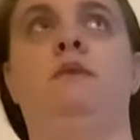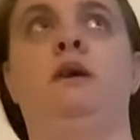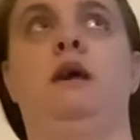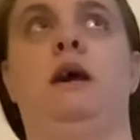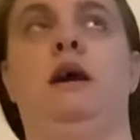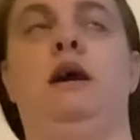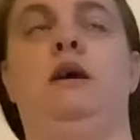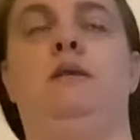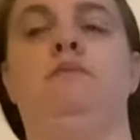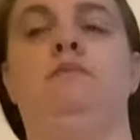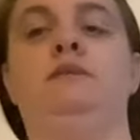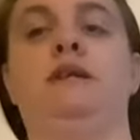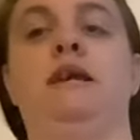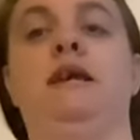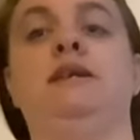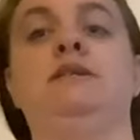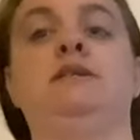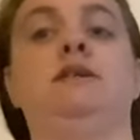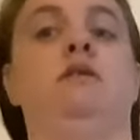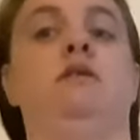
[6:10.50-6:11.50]
um,
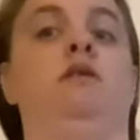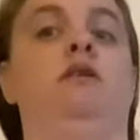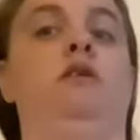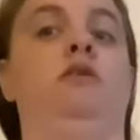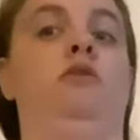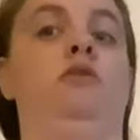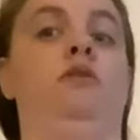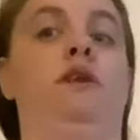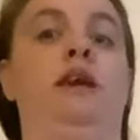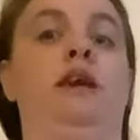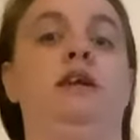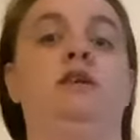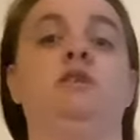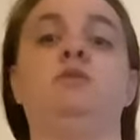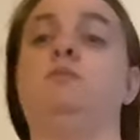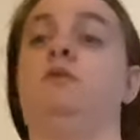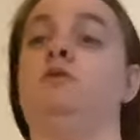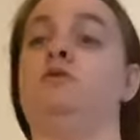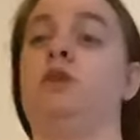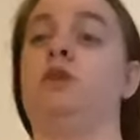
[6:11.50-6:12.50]
takes out a lot of King's
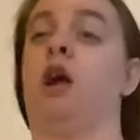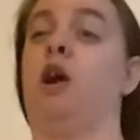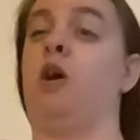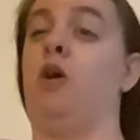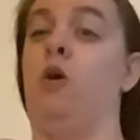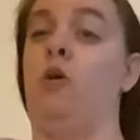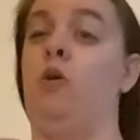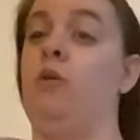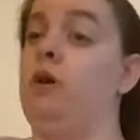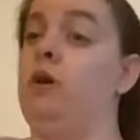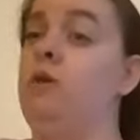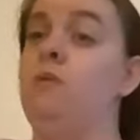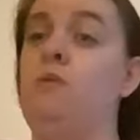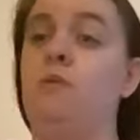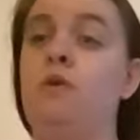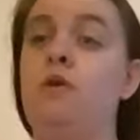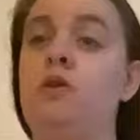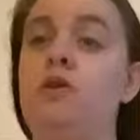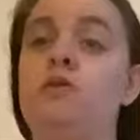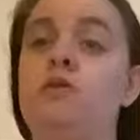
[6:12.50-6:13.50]
most iconic
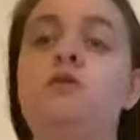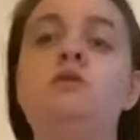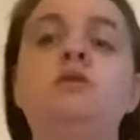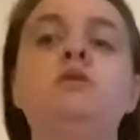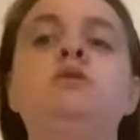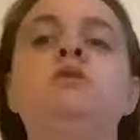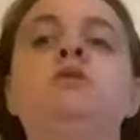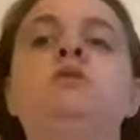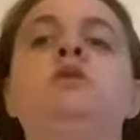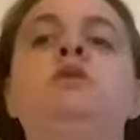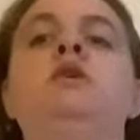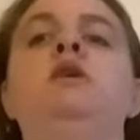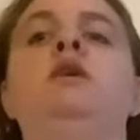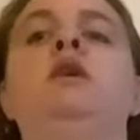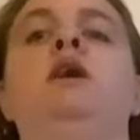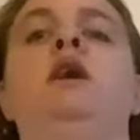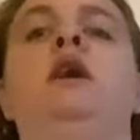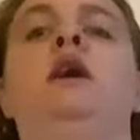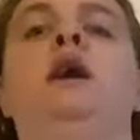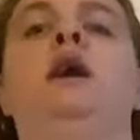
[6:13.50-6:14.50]
works
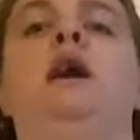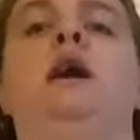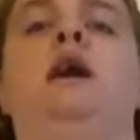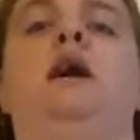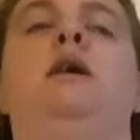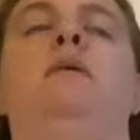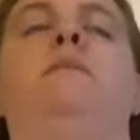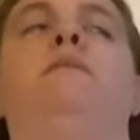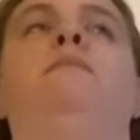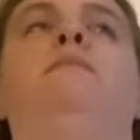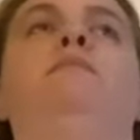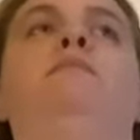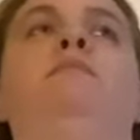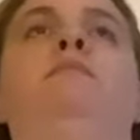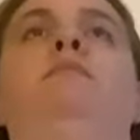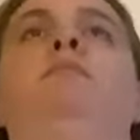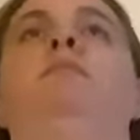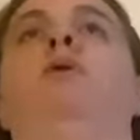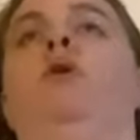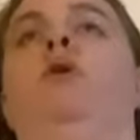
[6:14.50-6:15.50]
um,
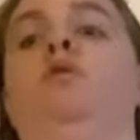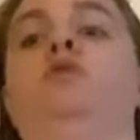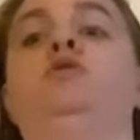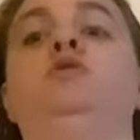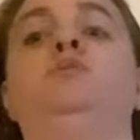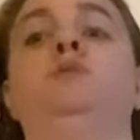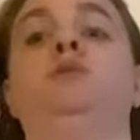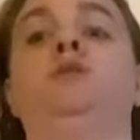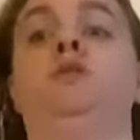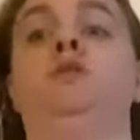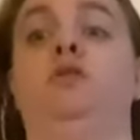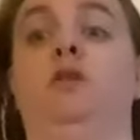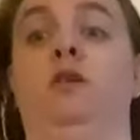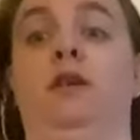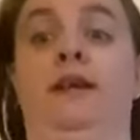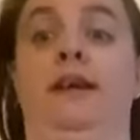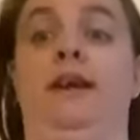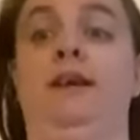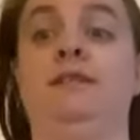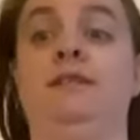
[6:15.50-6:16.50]
but also his
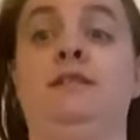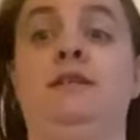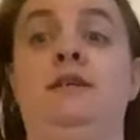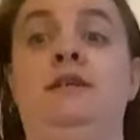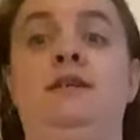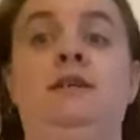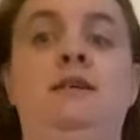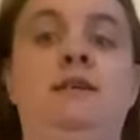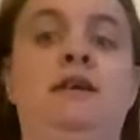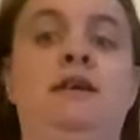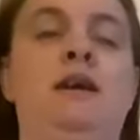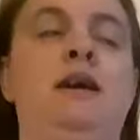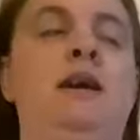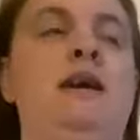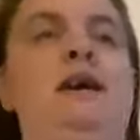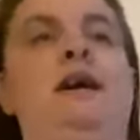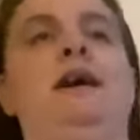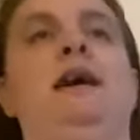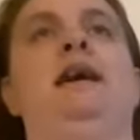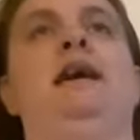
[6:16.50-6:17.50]
earliest.
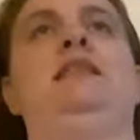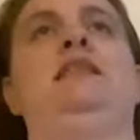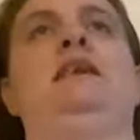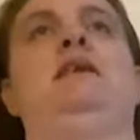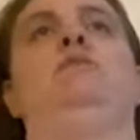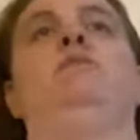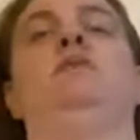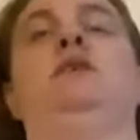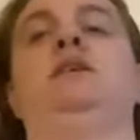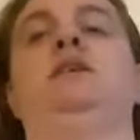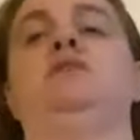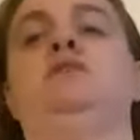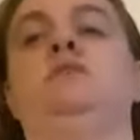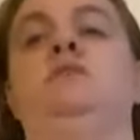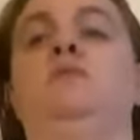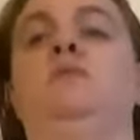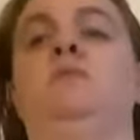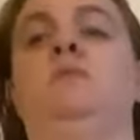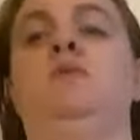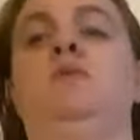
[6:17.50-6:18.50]
And then we get to
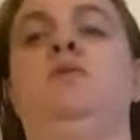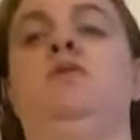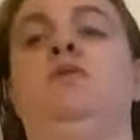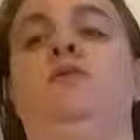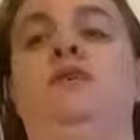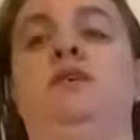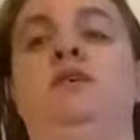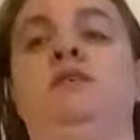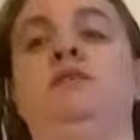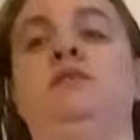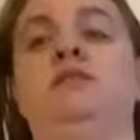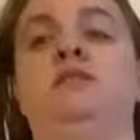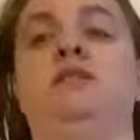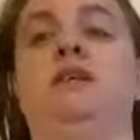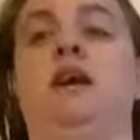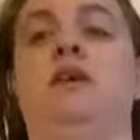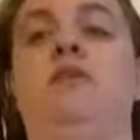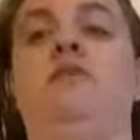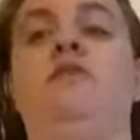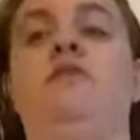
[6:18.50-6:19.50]
move into
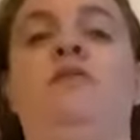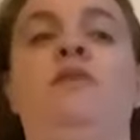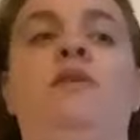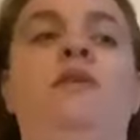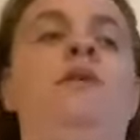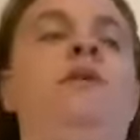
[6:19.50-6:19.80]
stuff.